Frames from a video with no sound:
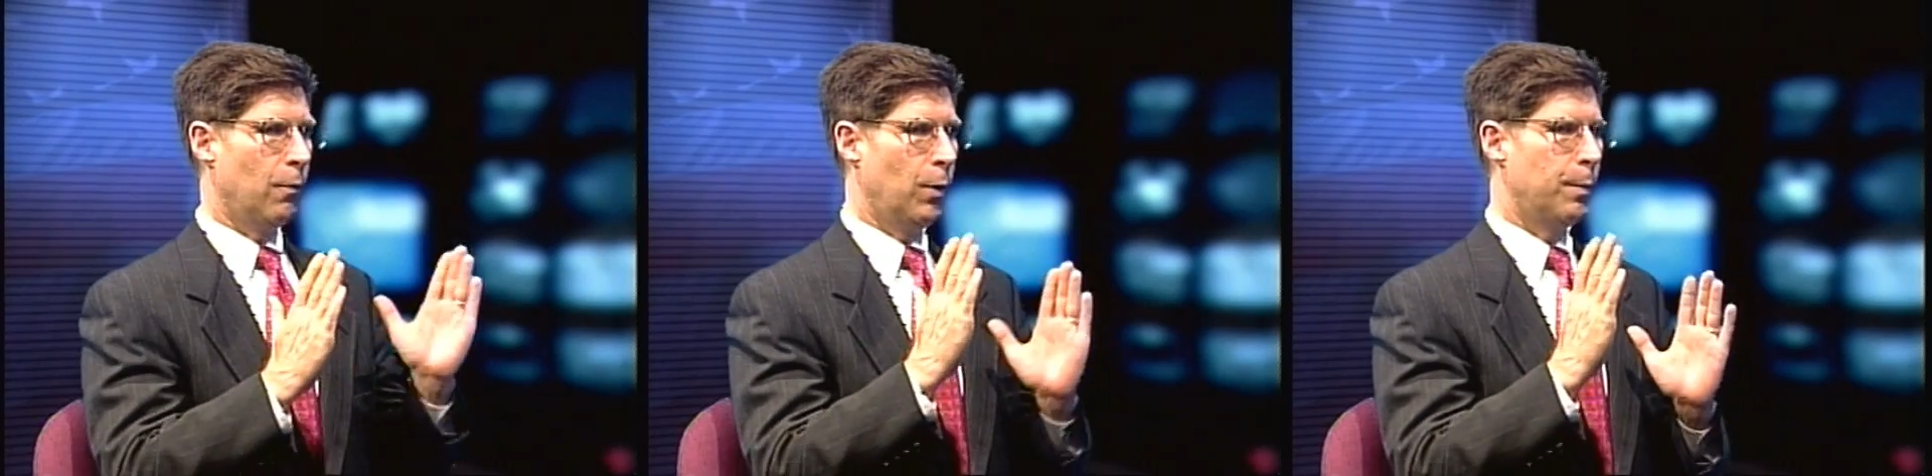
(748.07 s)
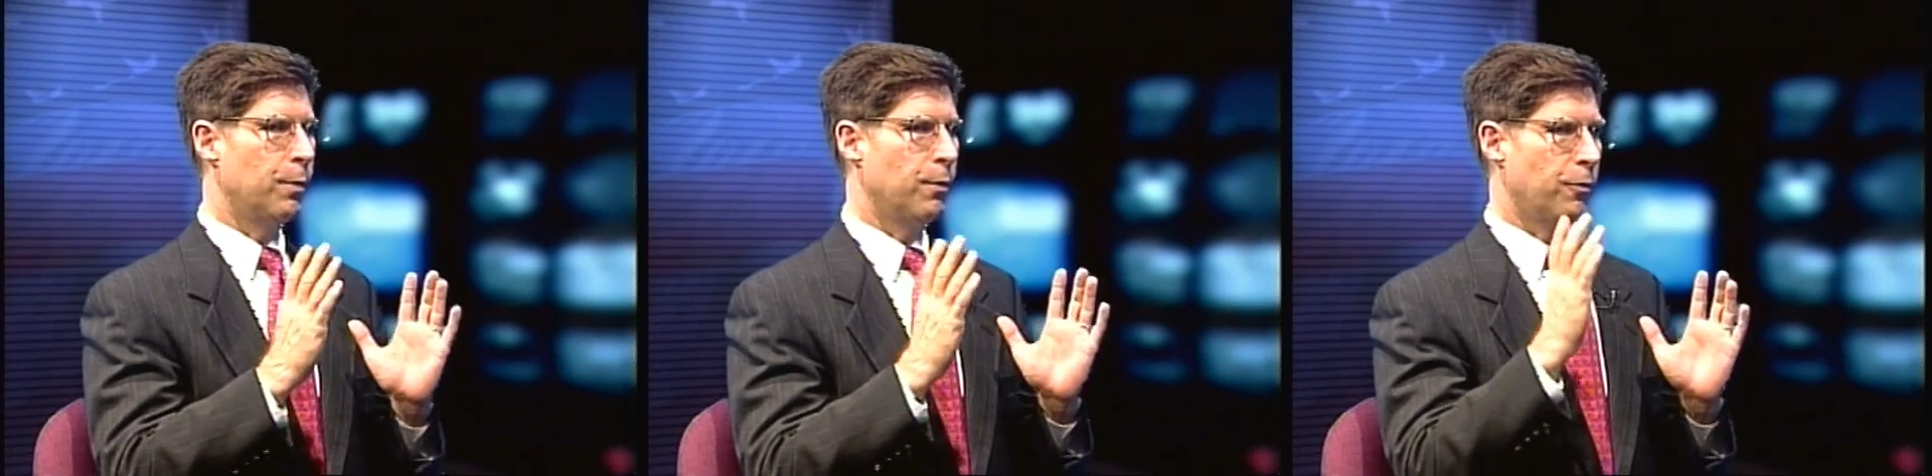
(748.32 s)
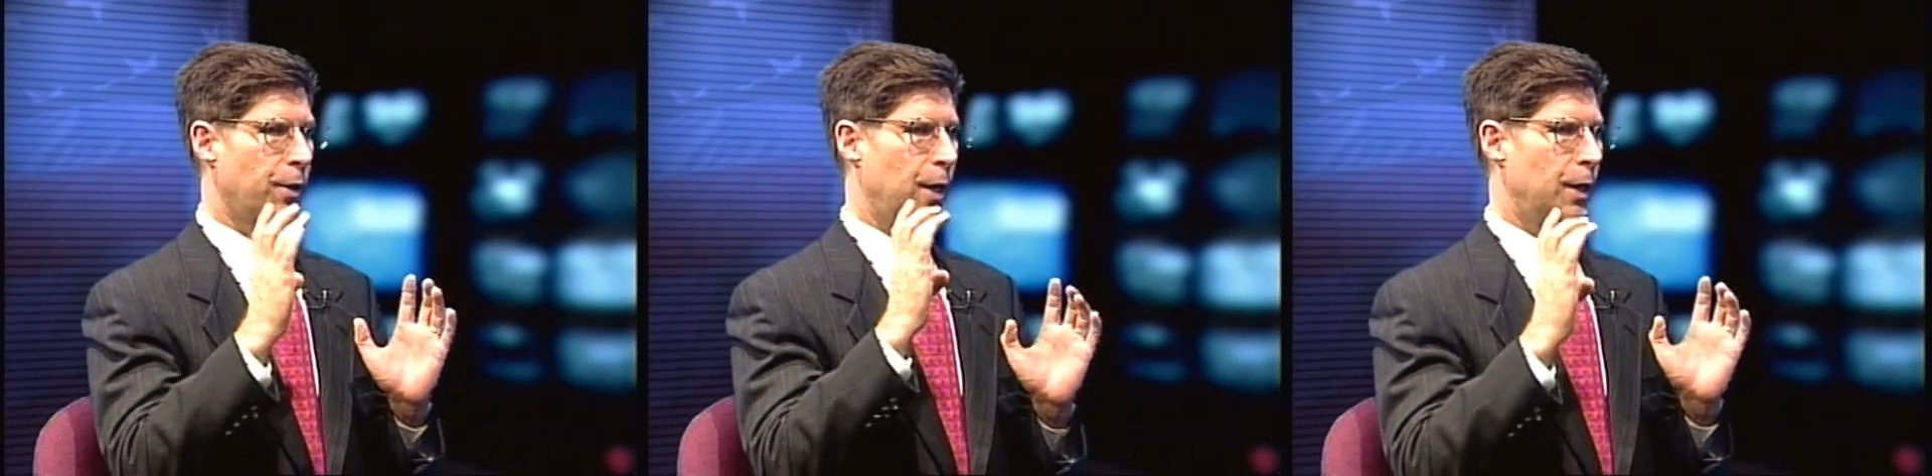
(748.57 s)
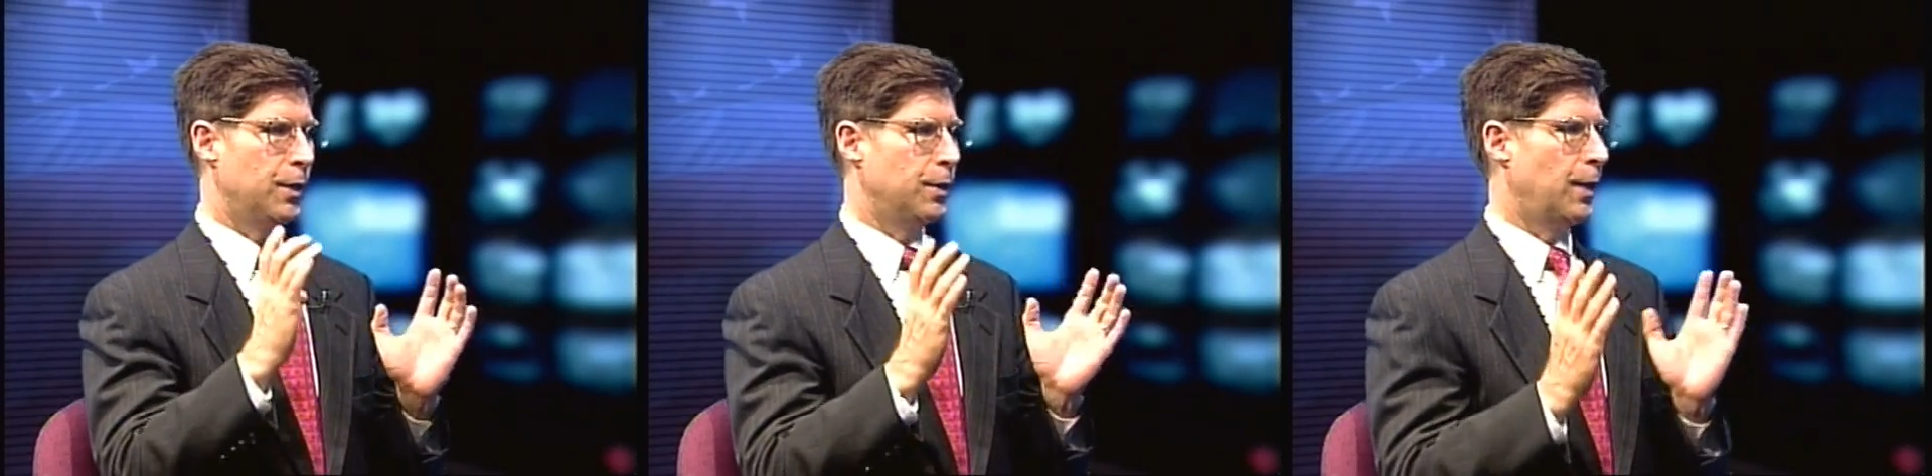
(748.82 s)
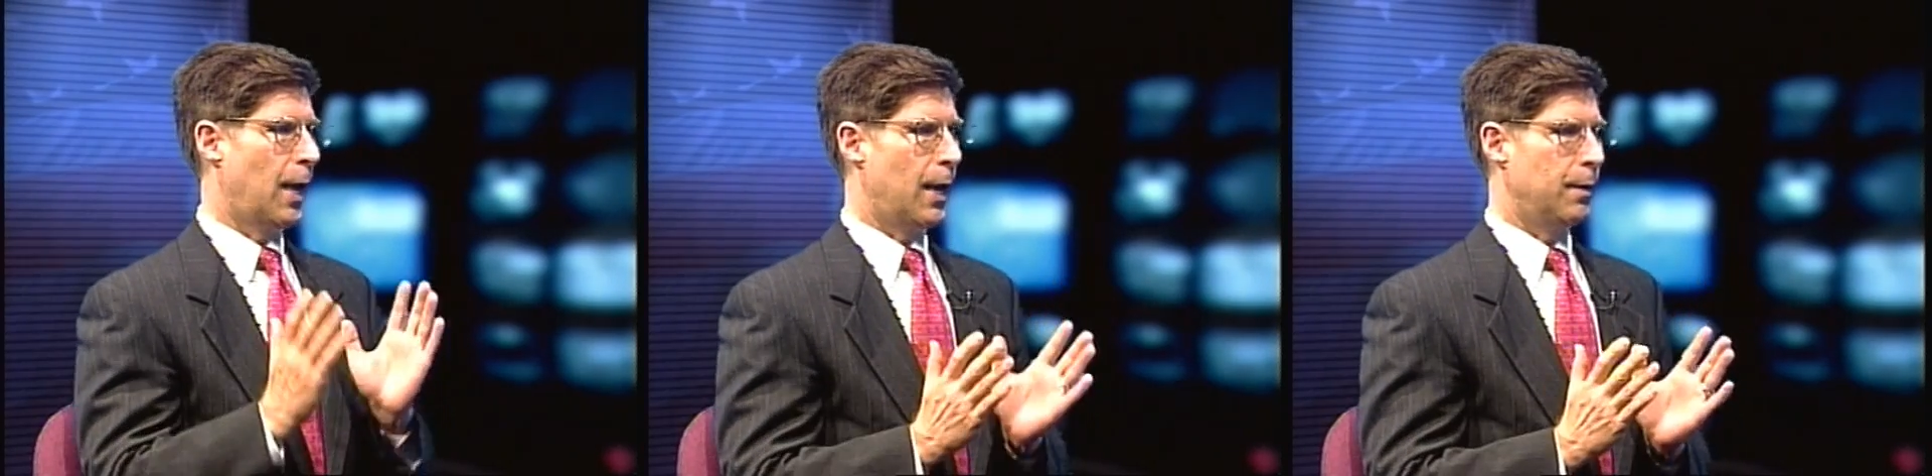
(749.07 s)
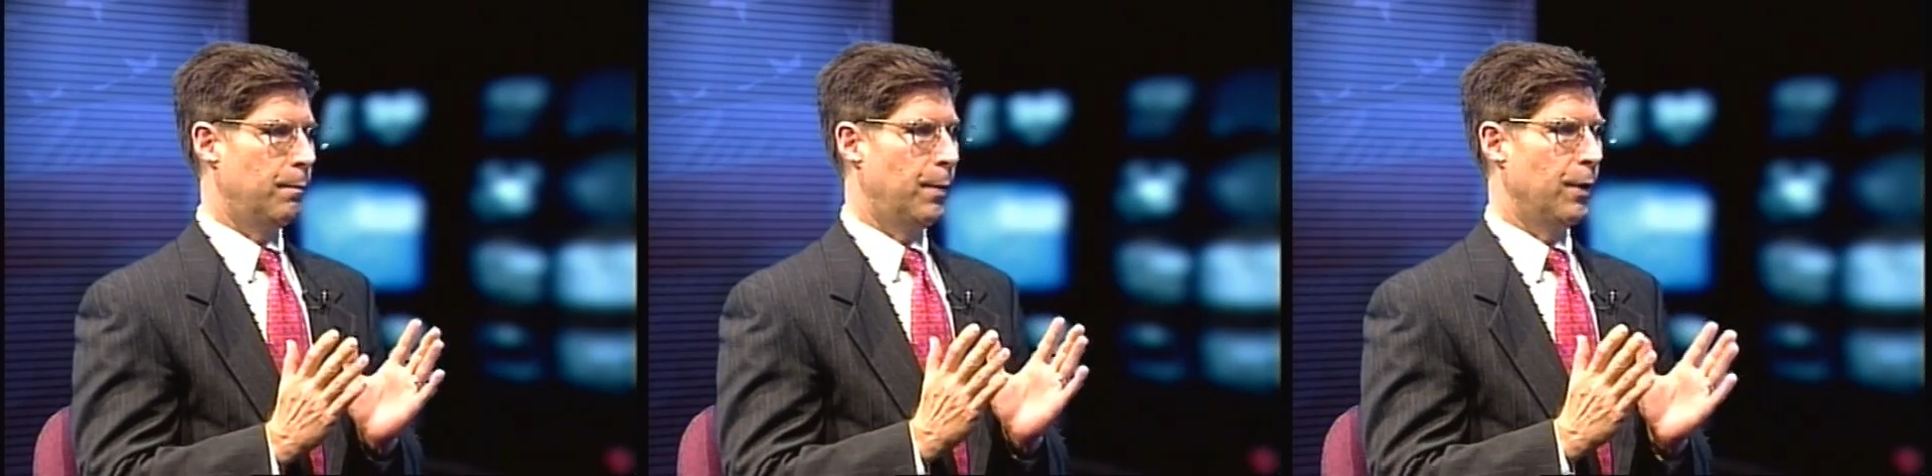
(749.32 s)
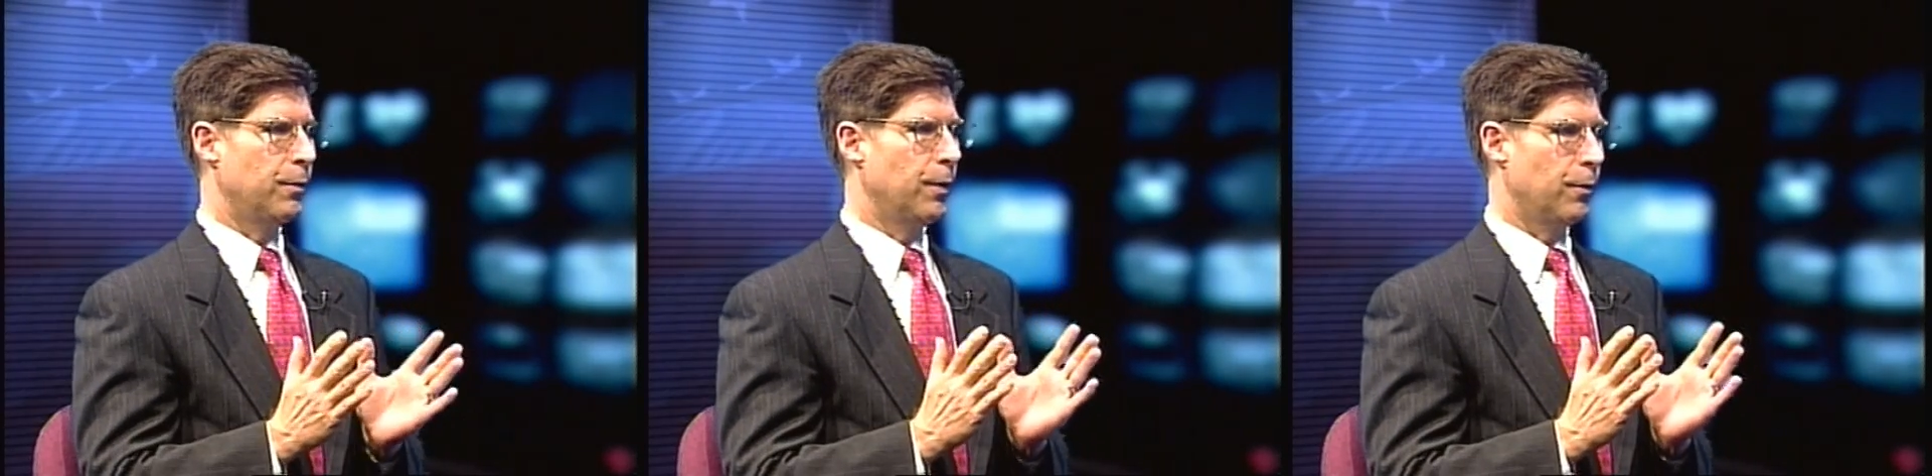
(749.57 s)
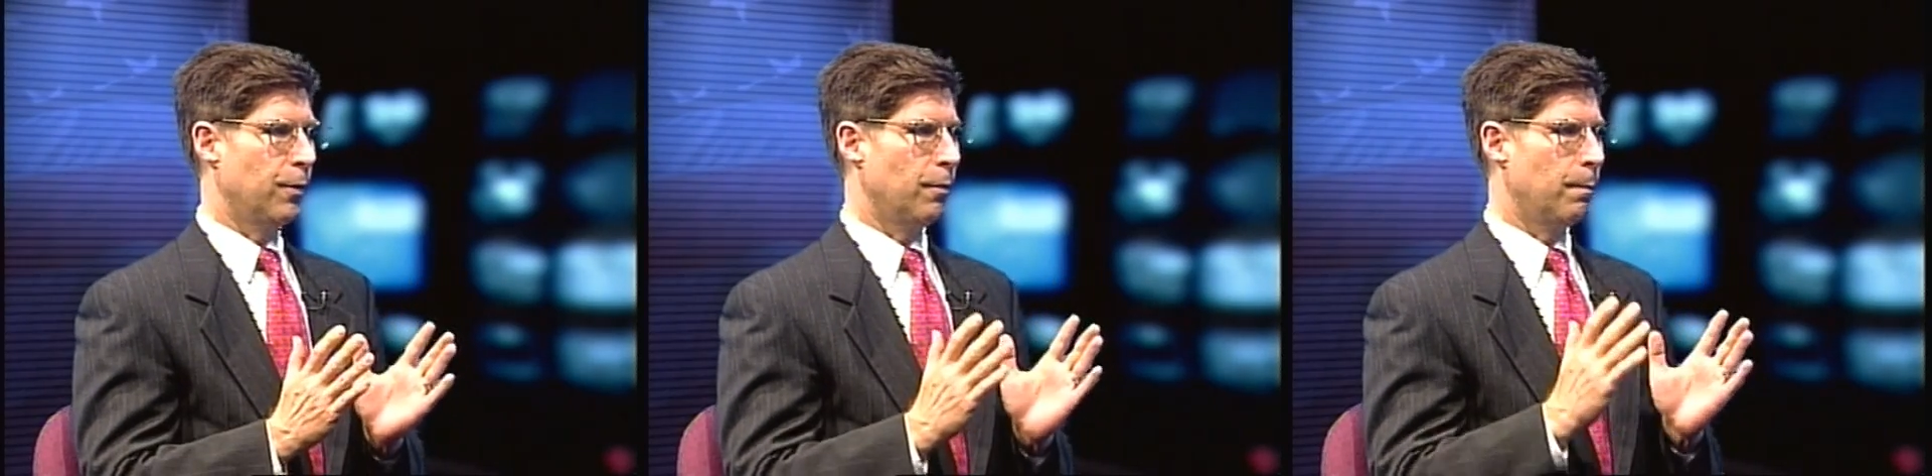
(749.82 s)
what percentage that
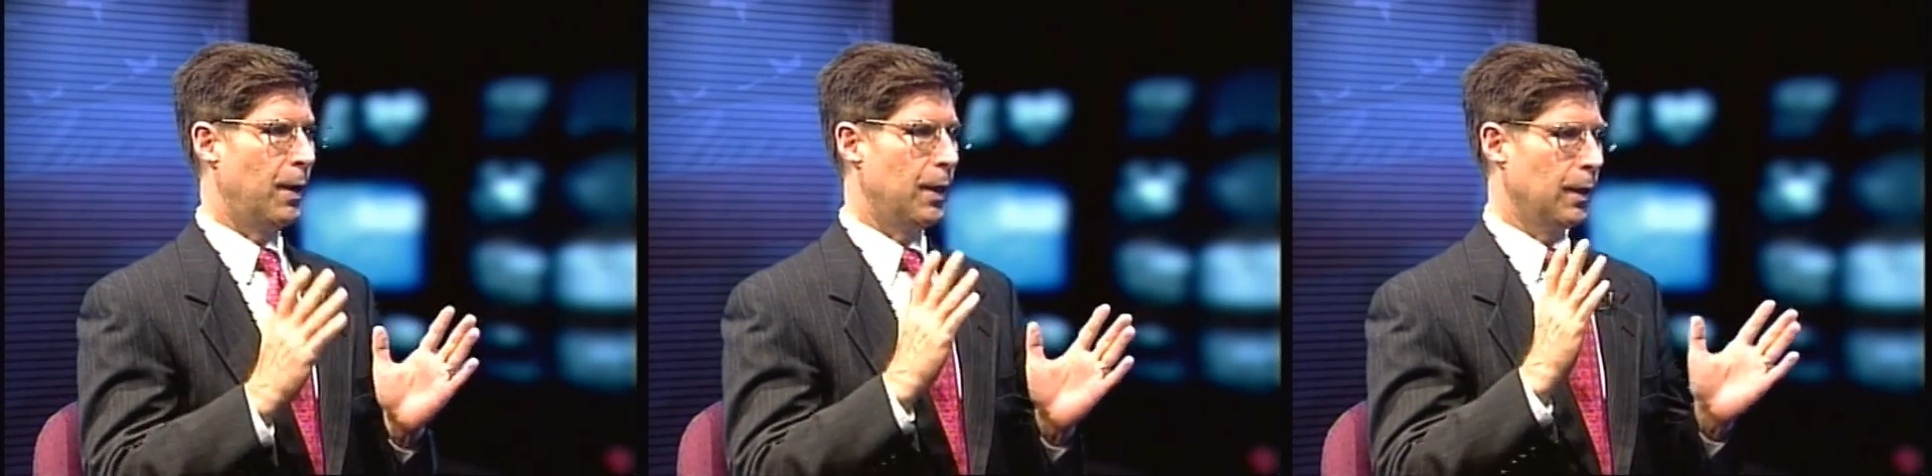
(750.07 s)
business is paying